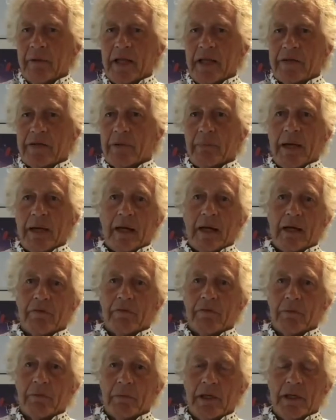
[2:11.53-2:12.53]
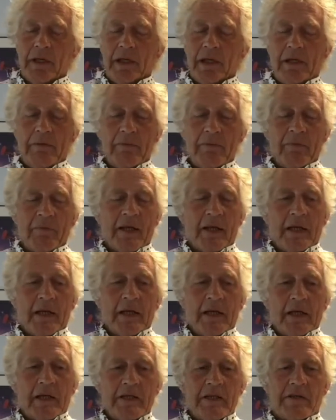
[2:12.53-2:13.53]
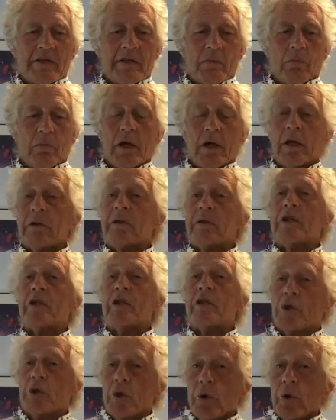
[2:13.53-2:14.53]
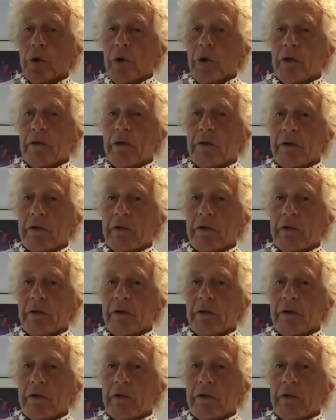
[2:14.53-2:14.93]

but that's about it for me. He said, well, you should.